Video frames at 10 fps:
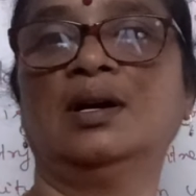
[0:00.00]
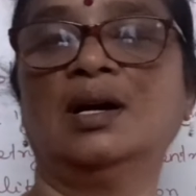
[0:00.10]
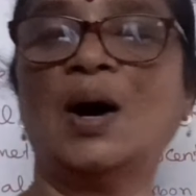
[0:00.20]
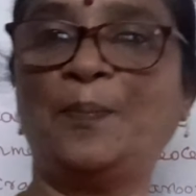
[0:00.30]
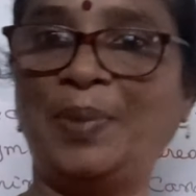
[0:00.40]

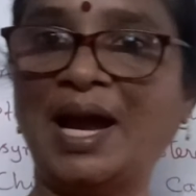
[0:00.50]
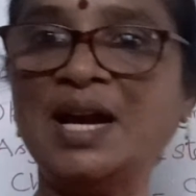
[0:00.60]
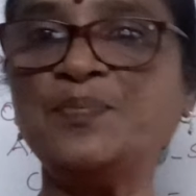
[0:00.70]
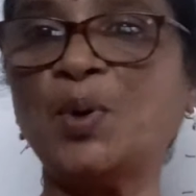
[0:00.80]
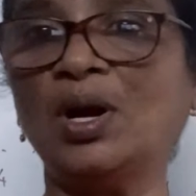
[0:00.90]
A
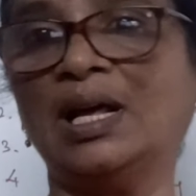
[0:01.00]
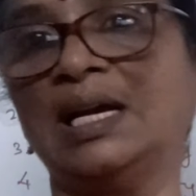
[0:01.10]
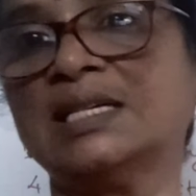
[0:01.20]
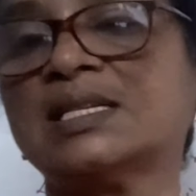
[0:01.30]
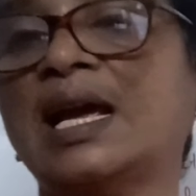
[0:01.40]
plane
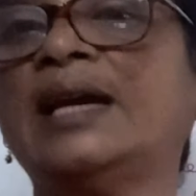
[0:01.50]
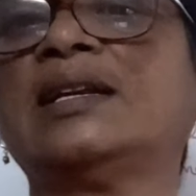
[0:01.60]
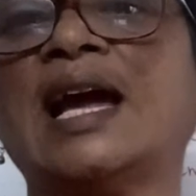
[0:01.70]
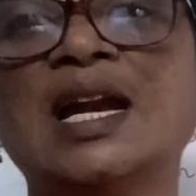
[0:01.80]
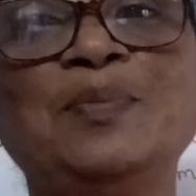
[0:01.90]
polarized light
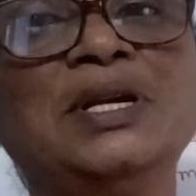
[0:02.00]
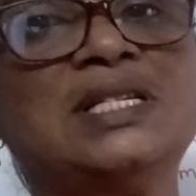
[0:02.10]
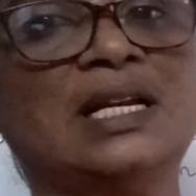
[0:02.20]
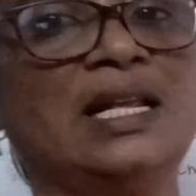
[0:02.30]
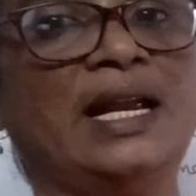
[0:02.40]
can be
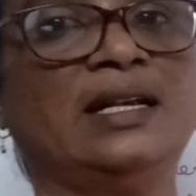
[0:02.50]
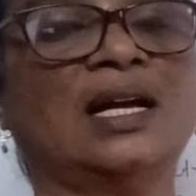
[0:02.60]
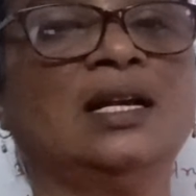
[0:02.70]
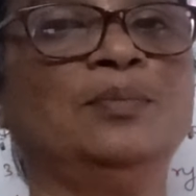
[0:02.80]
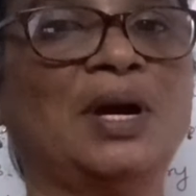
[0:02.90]

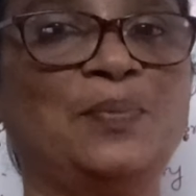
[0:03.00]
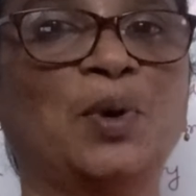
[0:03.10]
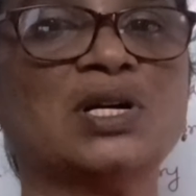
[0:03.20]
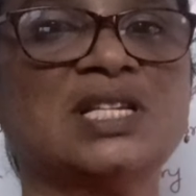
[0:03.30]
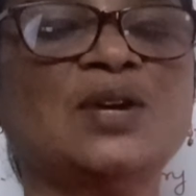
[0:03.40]
generated by
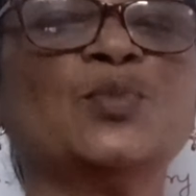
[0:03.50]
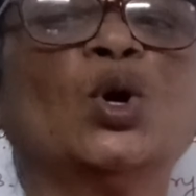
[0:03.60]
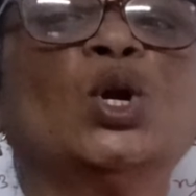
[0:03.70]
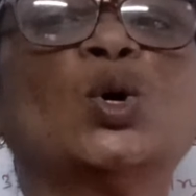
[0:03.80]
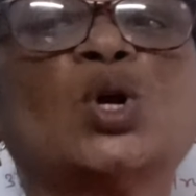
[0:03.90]
passing
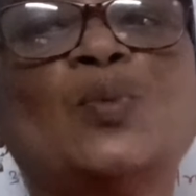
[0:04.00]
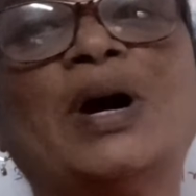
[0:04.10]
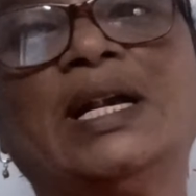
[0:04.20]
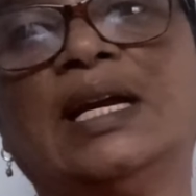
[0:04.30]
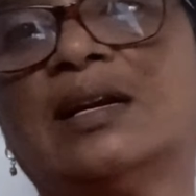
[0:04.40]

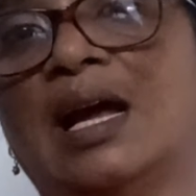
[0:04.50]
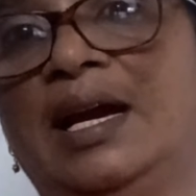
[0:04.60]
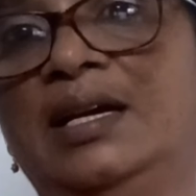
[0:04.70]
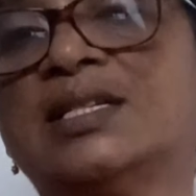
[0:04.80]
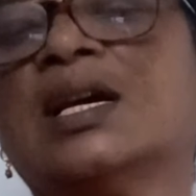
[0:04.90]
monochromatic
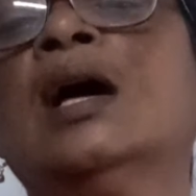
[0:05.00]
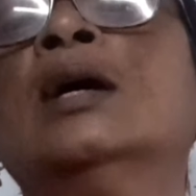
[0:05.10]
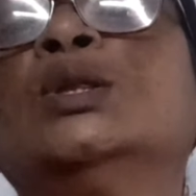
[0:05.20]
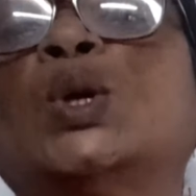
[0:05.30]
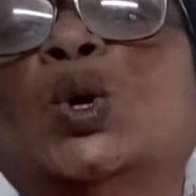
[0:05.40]
light
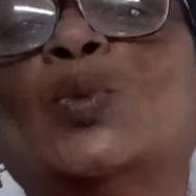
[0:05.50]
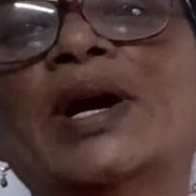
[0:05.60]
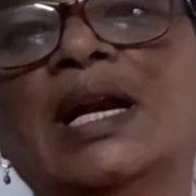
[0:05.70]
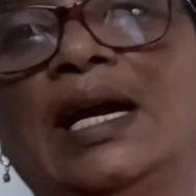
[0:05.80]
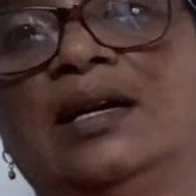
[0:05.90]
through a
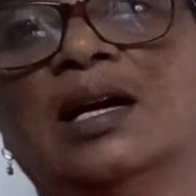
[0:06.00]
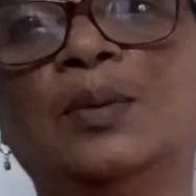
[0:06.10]
nickel